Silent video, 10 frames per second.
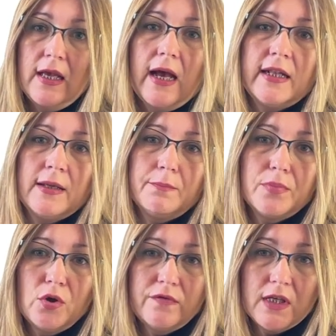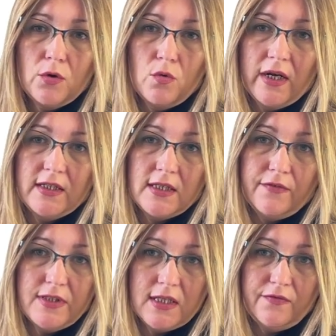and improve the quality
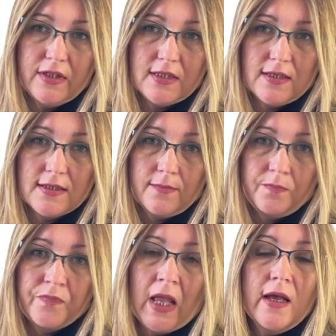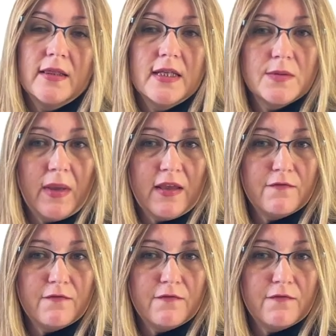of services. This may